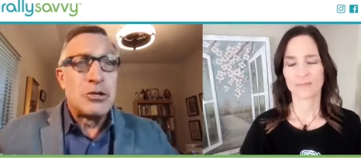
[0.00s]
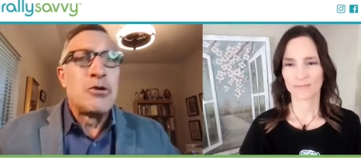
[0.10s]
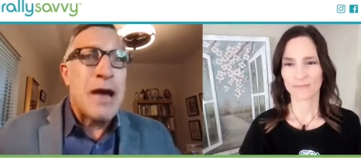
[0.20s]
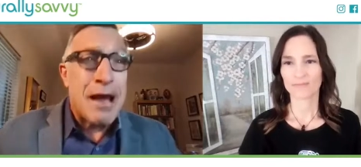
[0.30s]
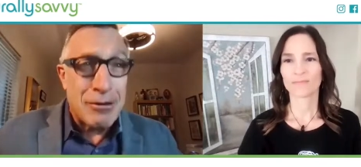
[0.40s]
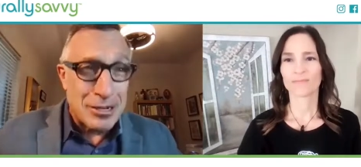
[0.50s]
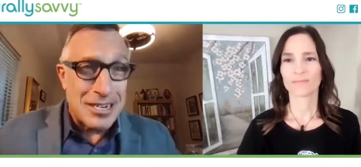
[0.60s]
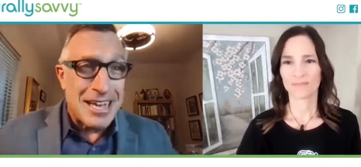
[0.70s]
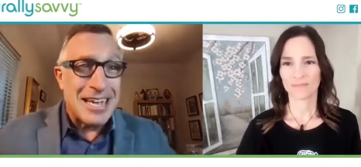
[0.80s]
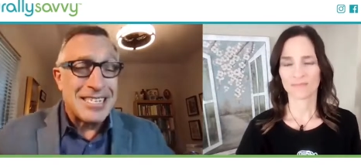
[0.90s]
Speaker 1: two hours
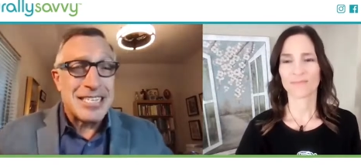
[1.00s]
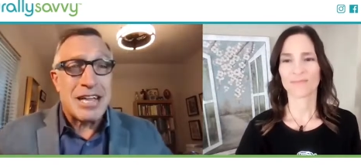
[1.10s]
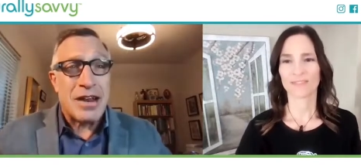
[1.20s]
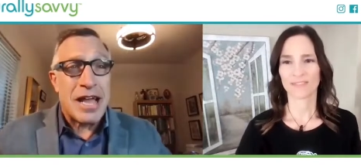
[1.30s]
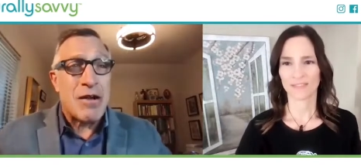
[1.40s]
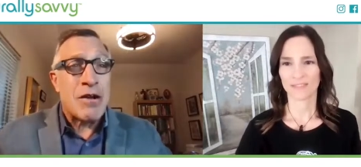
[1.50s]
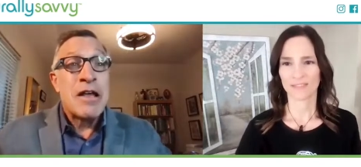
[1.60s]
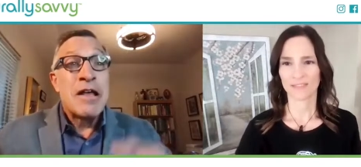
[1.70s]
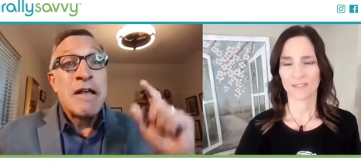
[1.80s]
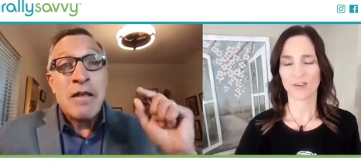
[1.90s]
a day instead of an hour.
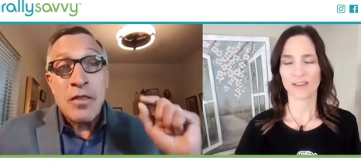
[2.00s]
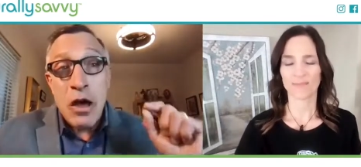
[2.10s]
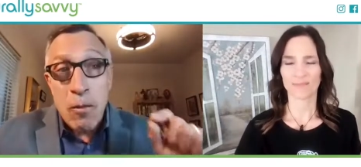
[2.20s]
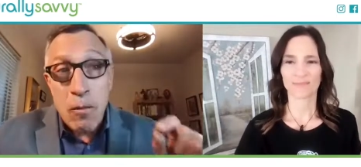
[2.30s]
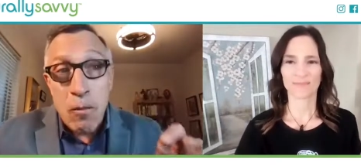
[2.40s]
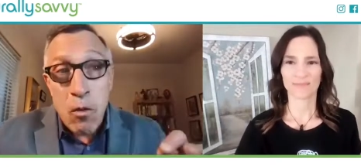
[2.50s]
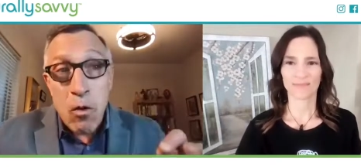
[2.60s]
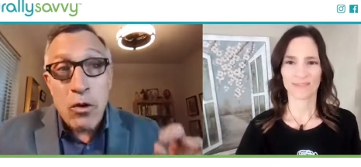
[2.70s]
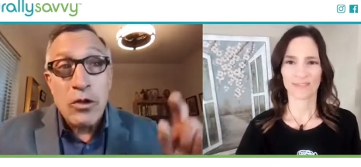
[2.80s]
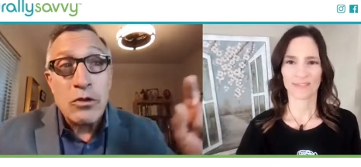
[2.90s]
Right. The
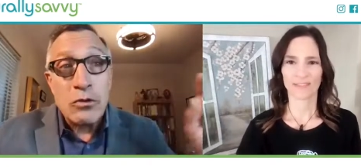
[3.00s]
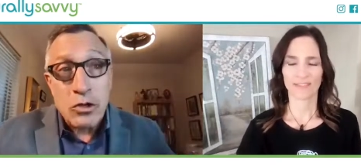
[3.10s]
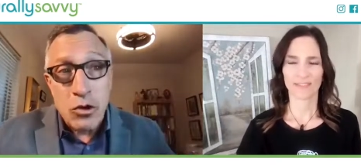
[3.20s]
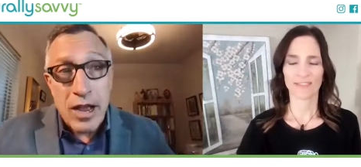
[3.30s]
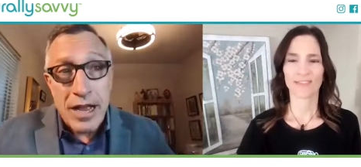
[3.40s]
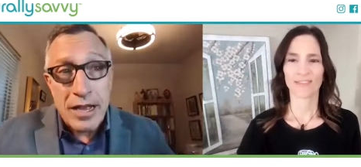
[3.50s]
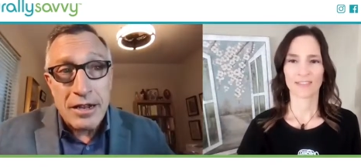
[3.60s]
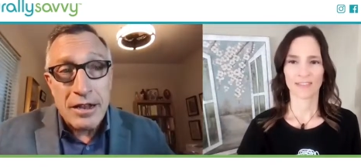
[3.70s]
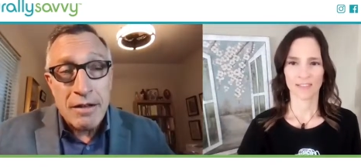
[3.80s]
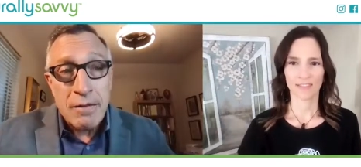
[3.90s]
more you
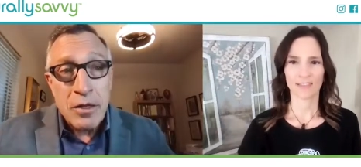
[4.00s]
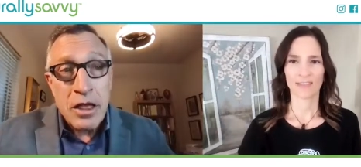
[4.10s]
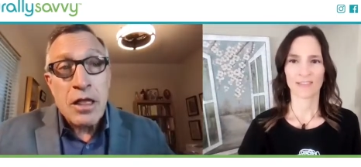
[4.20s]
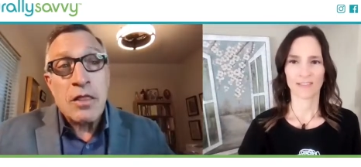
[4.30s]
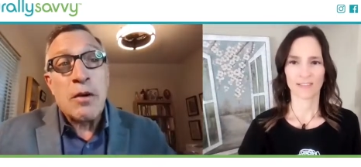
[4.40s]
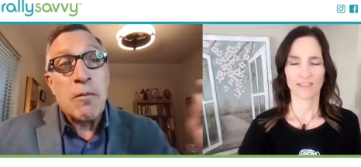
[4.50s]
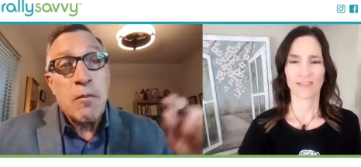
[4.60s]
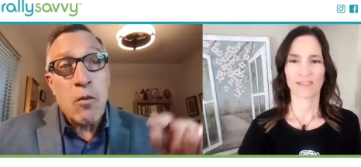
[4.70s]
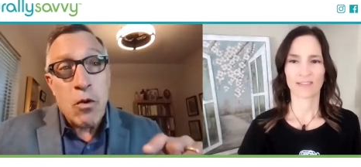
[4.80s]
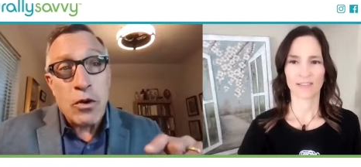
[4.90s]
train, the
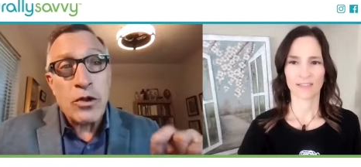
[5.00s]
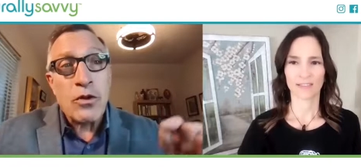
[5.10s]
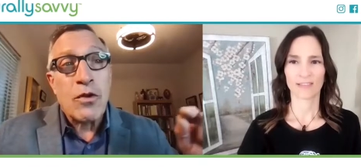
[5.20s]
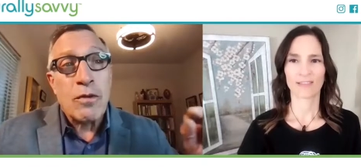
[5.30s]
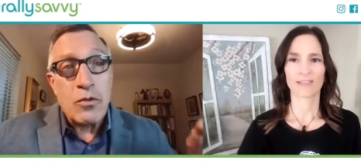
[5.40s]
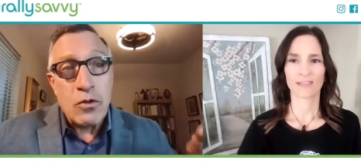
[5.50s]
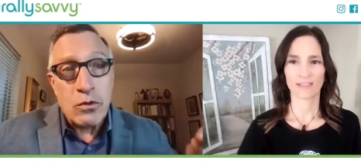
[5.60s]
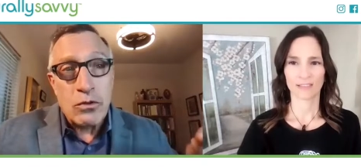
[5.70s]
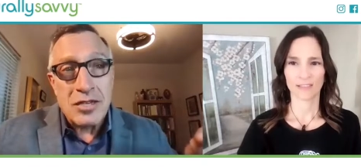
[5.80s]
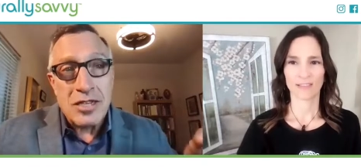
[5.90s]
more your
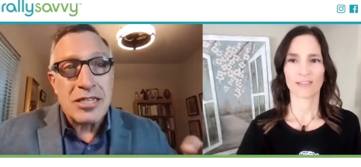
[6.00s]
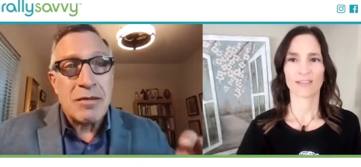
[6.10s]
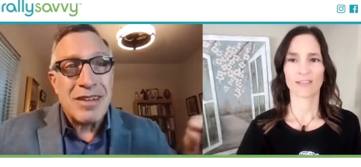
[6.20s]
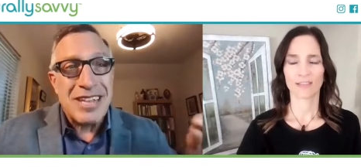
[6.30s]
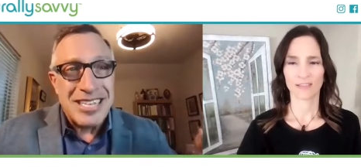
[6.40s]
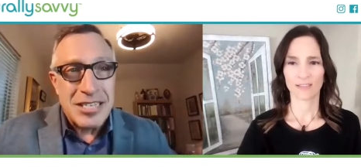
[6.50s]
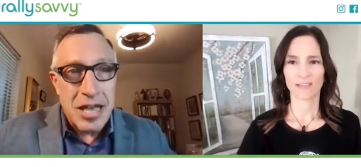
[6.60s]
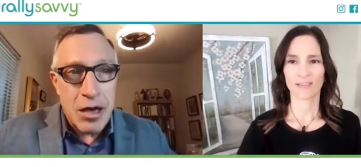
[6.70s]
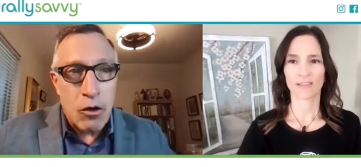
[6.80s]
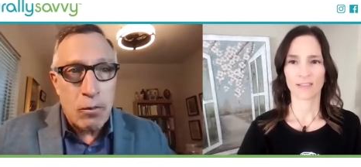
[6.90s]
immune system needs
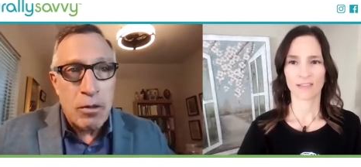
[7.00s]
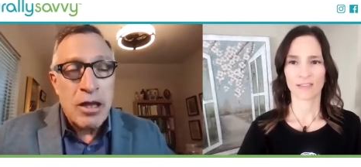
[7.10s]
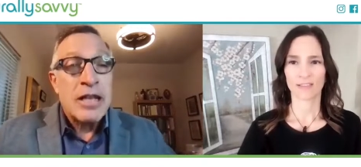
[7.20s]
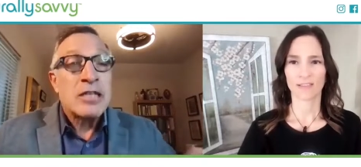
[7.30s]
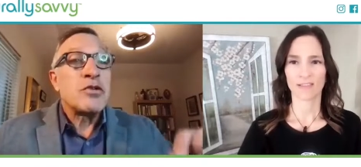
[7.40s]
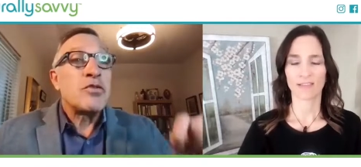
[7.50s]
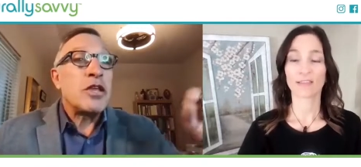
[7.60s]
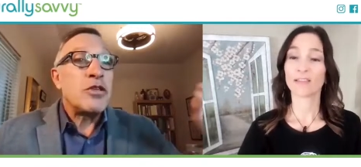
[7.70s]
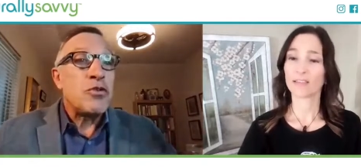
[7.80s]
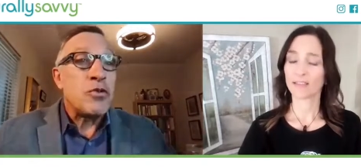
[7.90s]
help so
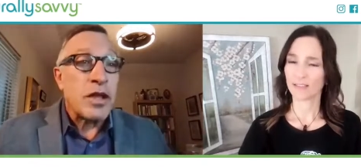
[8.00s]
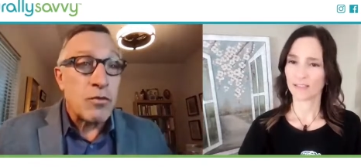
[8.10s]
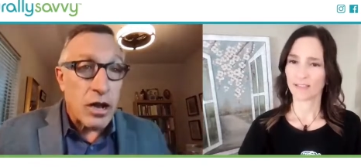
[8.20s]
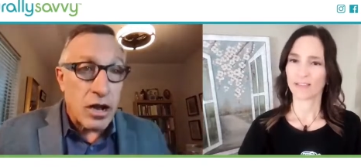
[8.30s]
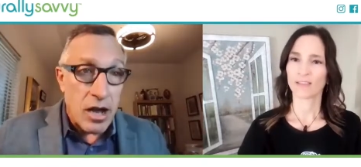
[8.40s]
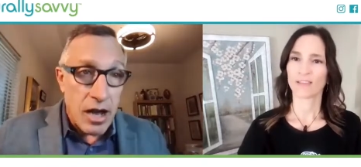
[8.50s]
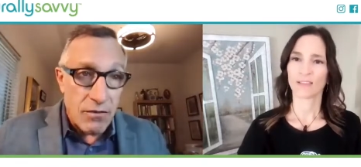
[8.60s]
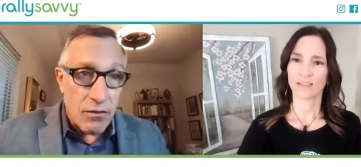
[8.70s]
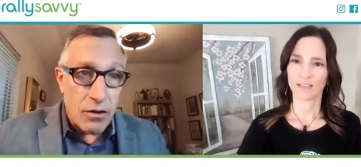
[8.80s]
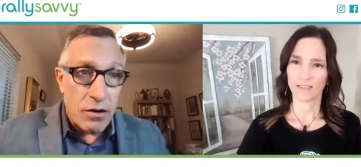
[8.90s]
that you can
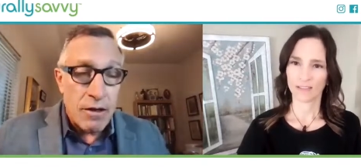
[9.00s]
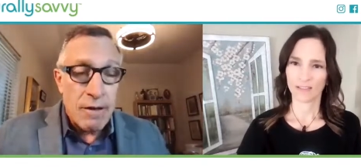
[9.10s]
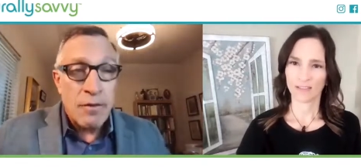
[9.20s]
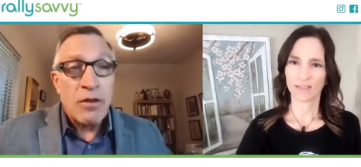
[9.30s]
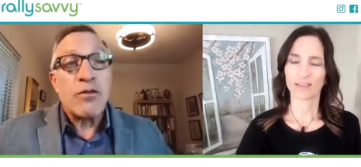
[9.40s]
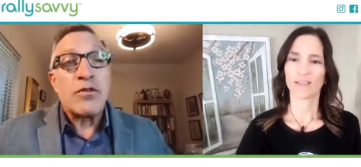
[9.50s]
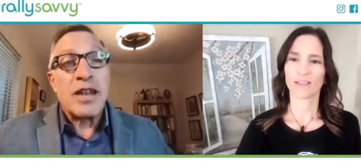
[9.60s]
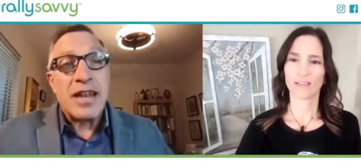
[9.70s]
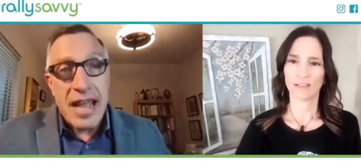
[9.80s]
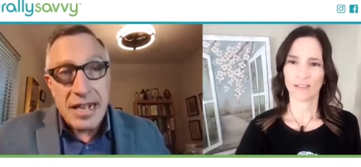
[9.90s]
recover for
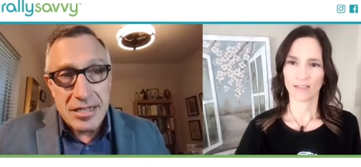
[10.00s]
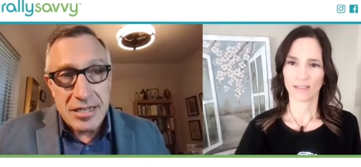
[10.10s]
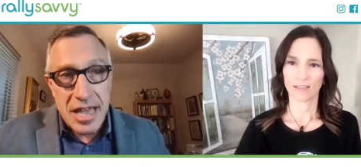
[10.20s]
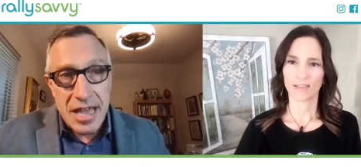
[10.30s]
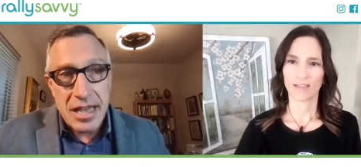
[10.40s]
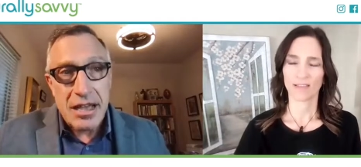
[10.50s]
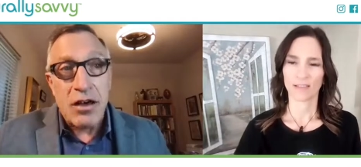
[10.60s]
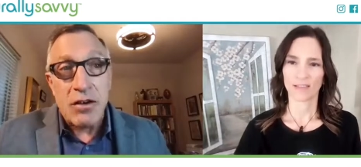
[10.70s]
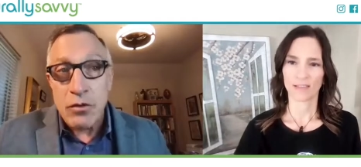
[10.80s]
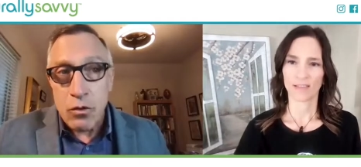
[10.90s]
the next day
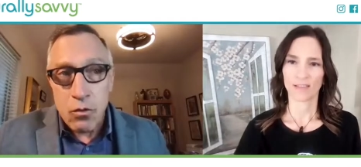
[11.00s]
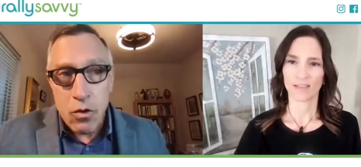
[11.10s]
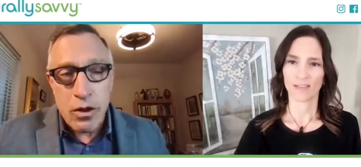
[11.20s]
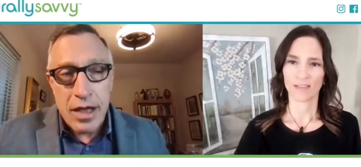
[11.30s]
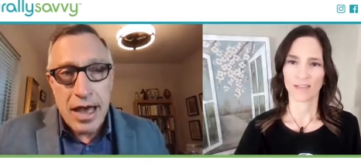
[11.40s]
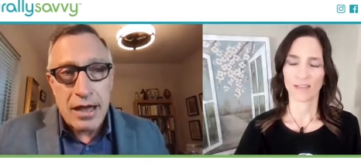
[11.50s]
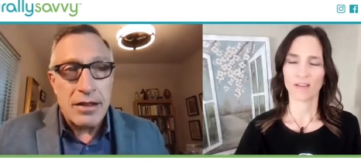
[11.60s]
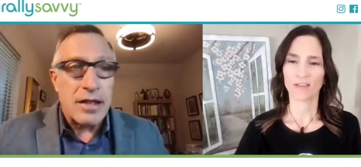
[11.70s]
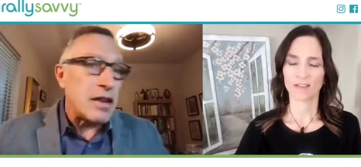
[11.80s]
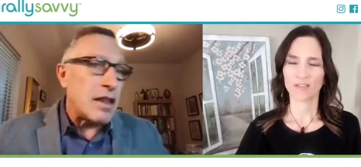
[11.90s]
of your workout.
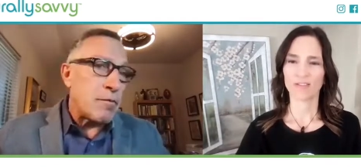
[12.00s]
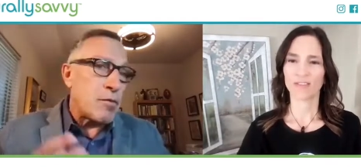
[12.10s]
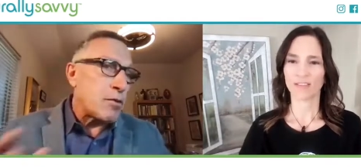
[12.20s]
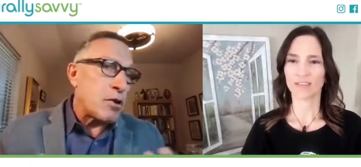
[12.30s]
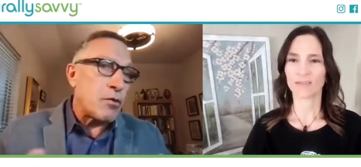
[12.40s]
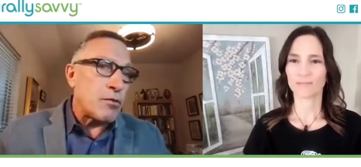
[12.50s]
And a lot of people don't